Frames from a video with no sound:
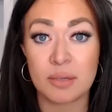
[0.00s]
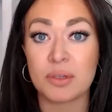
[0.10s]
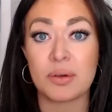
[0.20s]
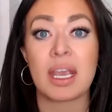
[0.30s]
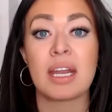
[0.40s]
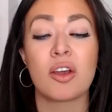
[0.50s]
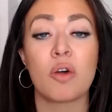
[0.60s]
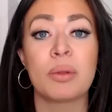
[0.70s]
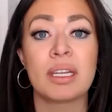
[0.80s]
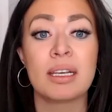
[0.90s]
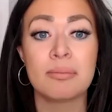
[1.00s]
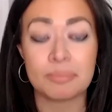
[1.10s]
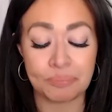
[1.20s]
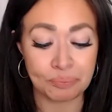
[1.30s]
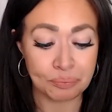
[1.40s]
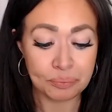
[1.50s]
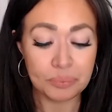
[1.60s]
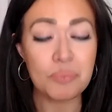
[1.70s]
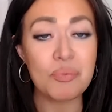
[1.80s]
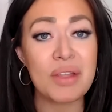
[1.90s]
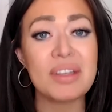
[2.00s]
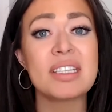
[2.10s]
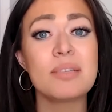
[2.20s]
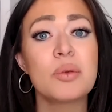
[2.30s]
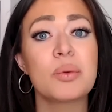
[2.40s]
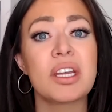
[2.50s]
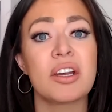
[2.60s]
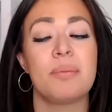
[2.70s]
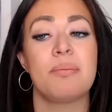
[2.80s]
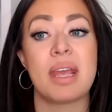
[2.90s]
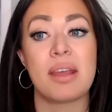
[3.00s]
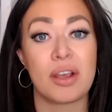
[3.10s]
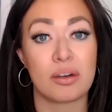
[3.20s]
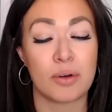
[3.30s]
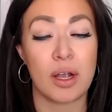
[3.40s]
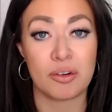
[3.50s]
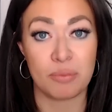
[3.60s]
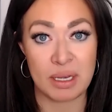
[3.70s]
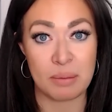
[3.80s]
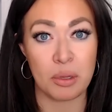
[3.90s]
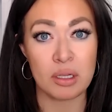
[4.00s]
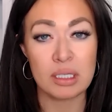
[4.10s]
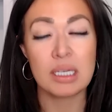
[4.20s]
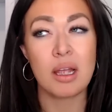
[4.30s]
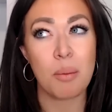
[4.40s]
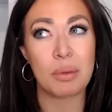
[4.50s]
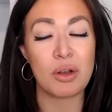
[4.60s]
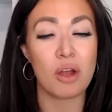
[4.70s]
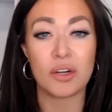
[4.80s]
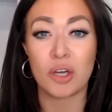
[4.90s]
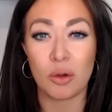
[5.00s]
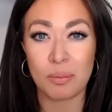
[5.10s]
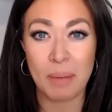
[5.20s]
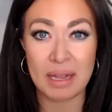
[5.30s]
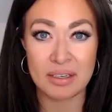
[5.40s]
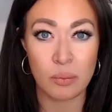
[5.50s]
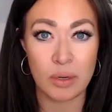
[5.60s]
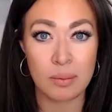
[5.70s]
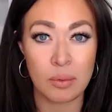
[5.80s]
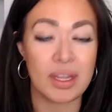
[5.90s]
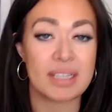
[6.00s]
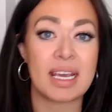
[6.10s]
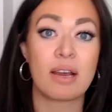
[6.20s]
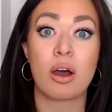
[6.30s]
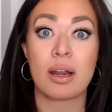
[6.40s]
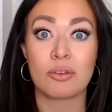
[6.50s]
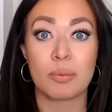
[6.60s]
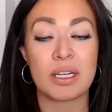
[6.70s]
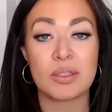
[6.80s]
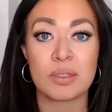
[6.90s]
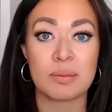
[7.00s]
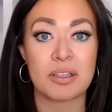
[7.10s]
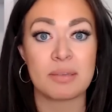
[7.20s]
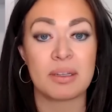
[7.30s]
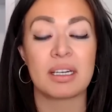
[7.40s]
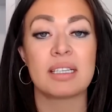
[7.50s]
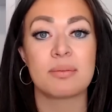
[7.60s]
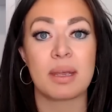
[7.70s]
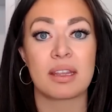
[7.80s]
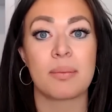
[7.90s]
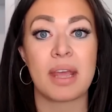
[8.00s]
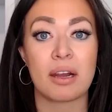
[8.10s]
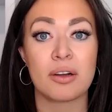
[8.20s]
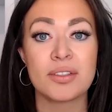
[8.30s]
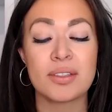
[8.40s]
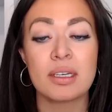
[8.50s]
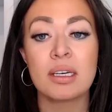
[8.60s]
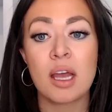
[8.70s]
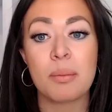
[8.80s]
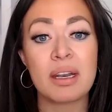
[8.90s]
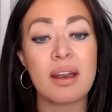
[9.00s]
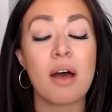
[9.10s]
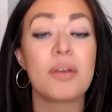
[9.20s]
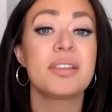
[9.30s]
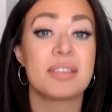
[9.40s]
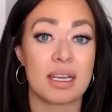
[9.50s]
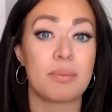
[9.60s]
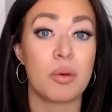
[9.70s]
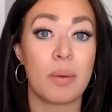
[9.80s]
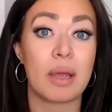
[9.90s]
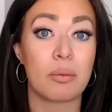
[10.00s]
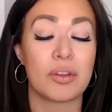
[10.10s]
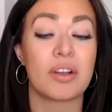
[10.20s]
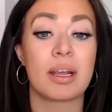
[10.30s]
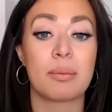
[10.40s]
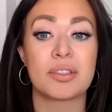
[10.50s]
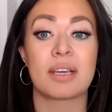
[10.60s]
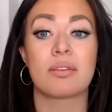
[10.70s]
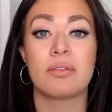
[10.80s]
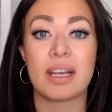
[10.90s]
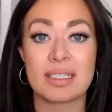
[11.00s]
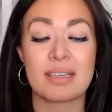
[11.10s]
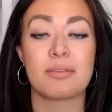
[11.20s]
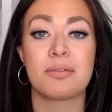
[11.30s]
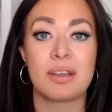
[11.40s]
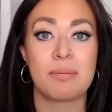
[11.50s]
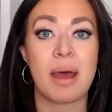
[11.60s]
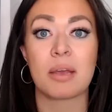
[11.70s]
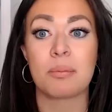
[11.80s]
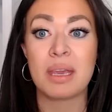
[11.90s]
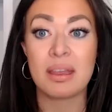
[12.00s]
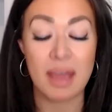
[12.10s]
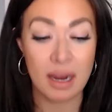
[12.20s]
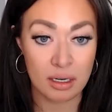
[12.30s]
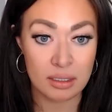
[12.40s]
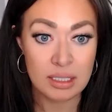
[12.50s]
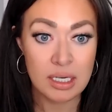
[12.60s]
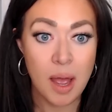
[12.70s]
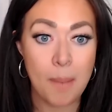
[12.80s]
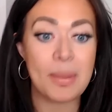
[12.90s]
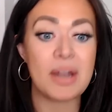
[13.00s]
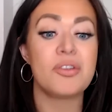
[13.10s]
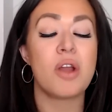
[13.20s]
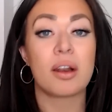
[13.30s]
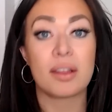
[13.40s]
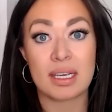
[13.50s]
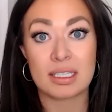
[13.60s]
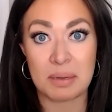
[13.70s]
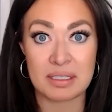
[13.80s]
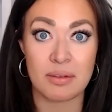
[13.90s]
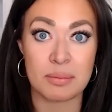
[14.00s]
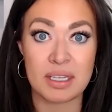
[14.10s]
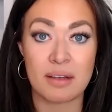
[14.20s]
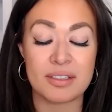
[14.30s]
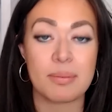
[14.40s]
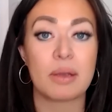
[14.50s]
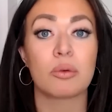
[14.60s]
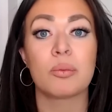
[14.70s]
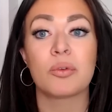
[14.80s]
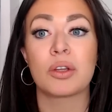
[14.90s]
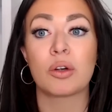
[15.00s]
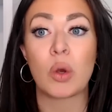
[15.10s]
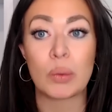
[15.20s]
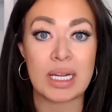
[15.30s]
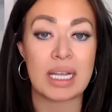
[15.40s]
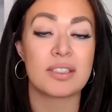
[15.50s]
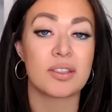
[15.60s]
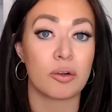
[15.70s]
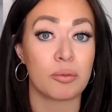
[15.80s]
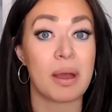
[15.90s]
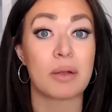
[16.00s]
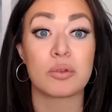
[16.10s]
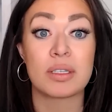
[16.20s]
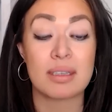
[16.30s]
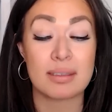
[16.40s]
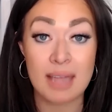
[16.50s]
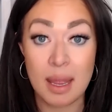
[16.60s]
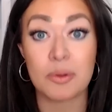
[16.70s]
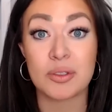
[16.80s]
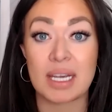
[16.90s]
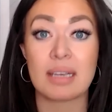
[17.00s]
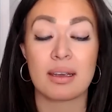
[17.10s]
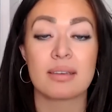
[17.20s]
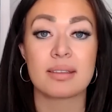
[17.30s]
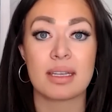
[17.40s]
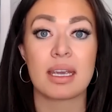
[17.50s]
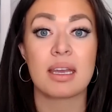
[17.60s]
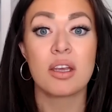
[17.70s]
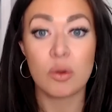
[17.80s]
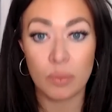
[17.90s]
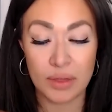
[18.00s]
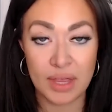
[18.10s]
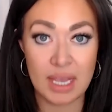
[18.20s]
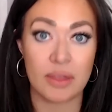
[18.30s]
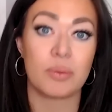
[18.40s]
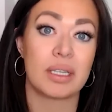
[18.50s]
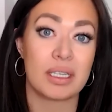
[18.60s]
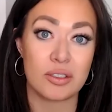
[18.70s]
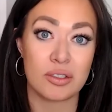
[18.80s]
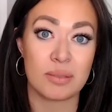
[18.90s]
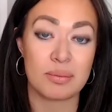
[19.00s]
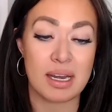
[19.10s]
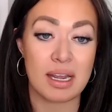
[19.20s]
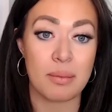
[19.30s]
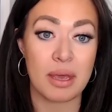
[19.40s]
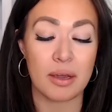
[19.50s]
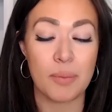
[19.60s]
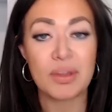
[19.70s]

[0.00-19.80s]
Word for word: communicating openly, I tend to be really good at being there for other people, but not in a codependent way where they take on everybody's responsibilities and make them theirs, but in a healthy, stable way where they're able to give advice, give feedback, be there, but not at the expense of themselves and make room for their own needs, their own boundaries simultaneously within the relationship dynamic.